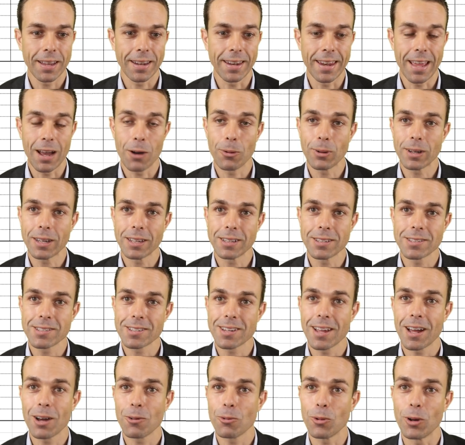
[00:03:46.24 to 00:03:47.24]
Now we can
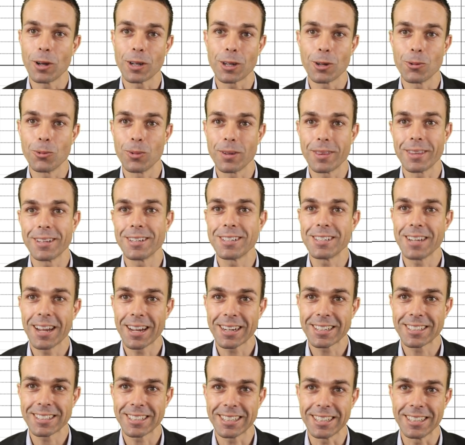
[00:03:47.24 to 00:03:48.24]
start working with the
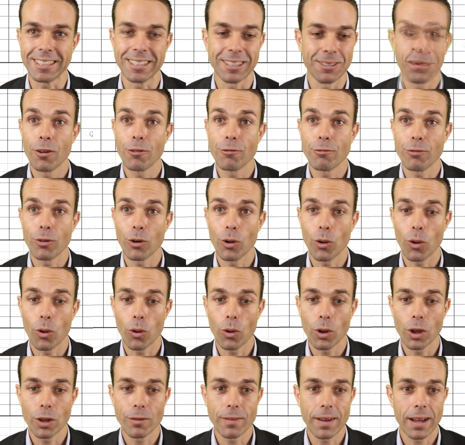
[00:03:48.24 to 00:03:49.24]
check sheet. For
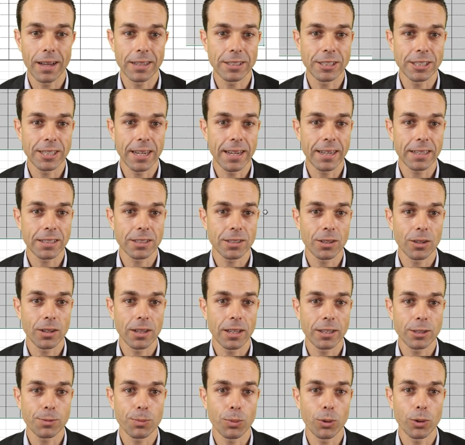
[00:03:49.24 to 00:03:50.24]
all of our checks,
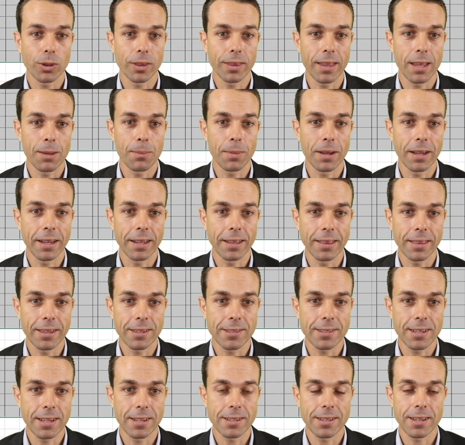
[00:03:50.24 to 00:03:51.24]
let's put them in the
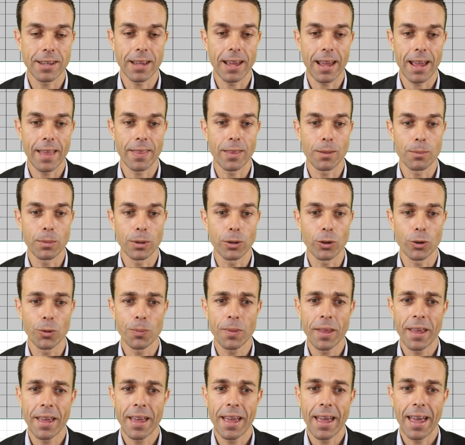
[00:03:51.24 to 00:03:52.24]
center and the
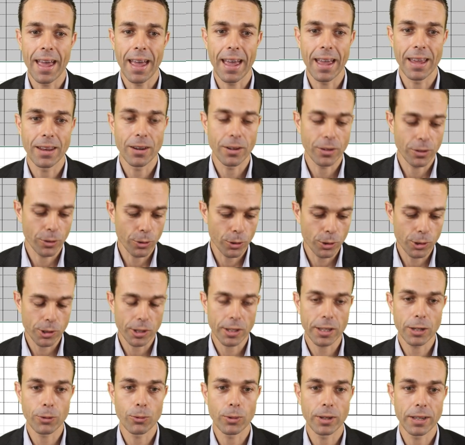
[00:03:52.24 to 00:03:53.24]
middle. And
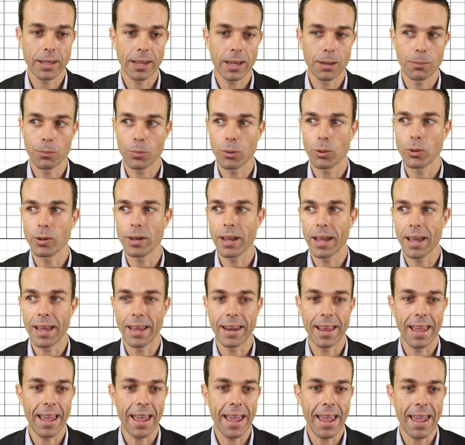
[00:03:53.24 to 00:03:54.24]
usually we can put
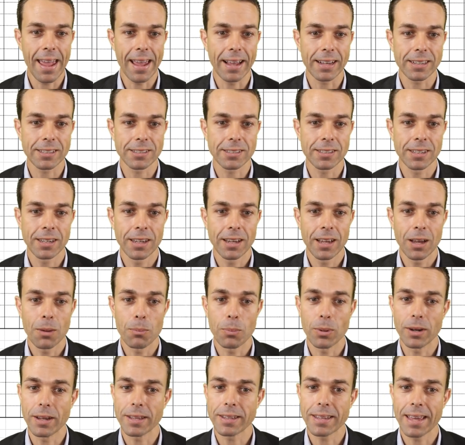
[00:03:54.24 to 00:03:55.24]
an X,
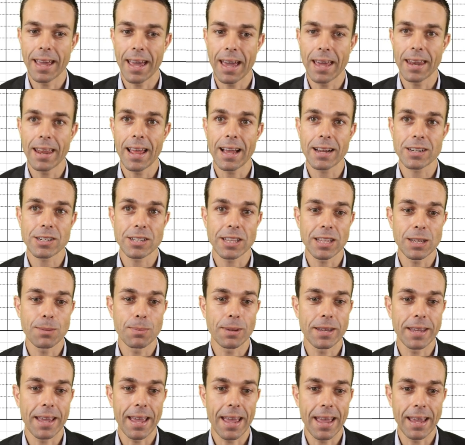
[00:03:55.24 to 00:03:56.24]
but it can actually
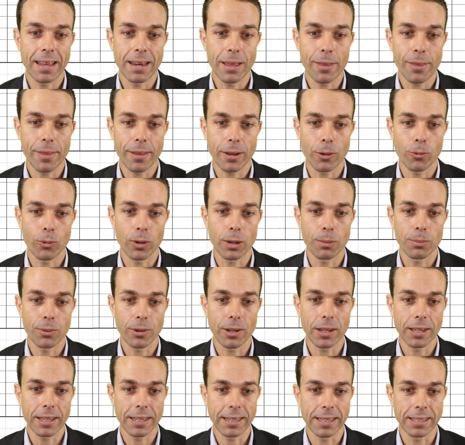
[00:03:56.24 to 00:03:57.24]
be anything we
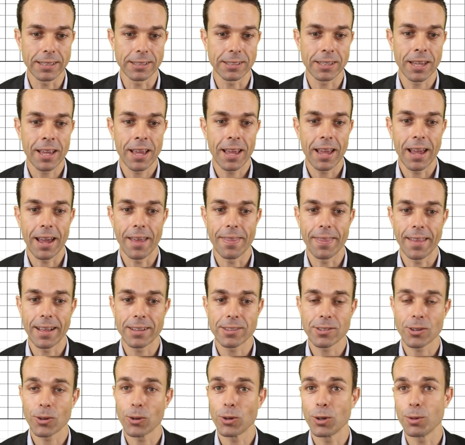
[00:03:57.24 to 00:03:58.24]
please. And
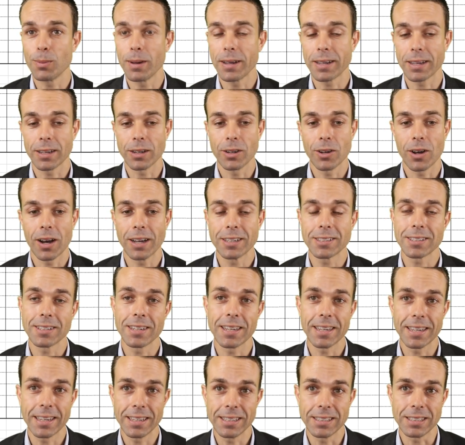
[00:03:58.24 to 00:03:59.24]
that's going to make it nice
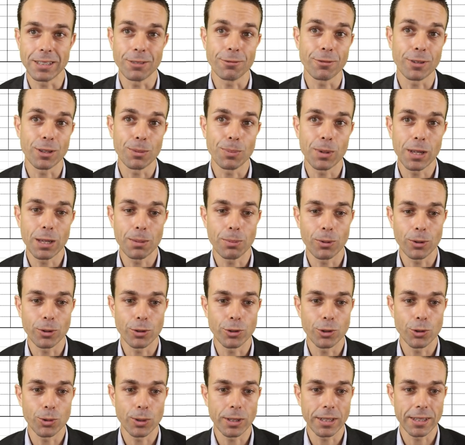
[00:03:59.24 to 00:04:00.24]
and easy for the people
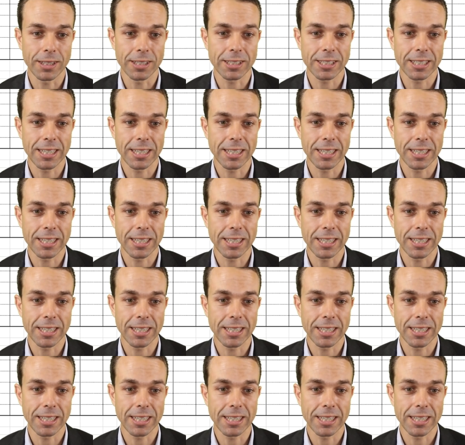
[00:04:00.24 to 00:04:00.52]
doing the